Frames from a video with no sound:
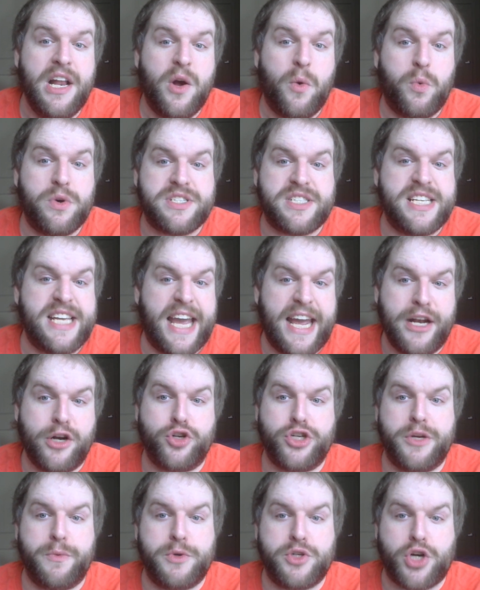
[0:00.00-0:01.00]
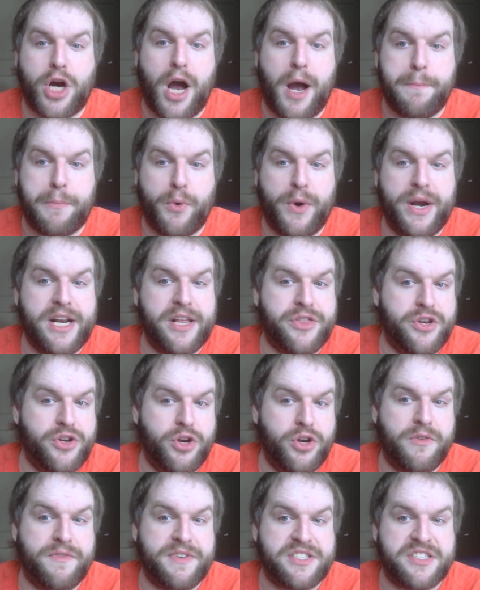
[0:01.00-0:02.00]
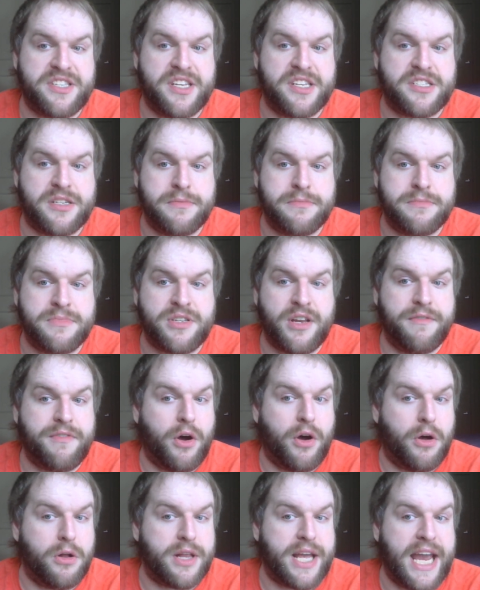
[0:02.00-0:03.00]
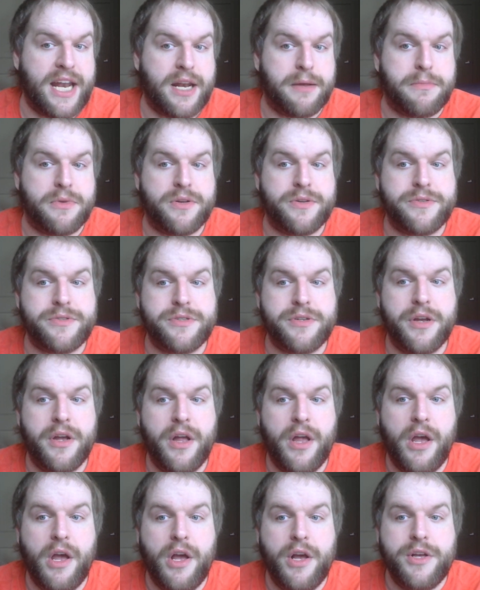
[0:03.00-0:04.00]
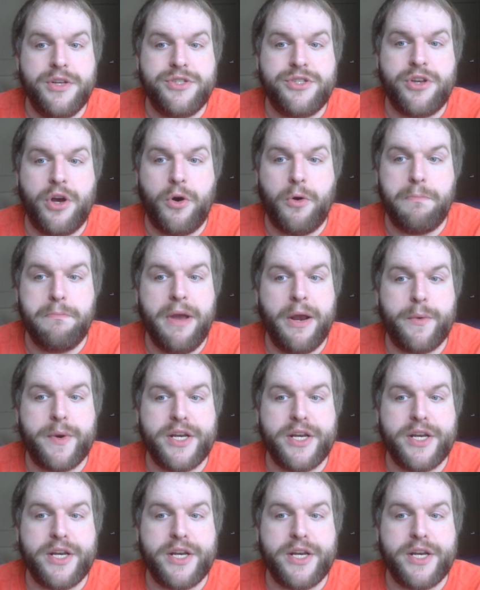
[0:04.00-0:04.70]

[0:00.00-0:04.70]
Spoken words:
was the energy which operated the nervous systems of all animals. So, Mary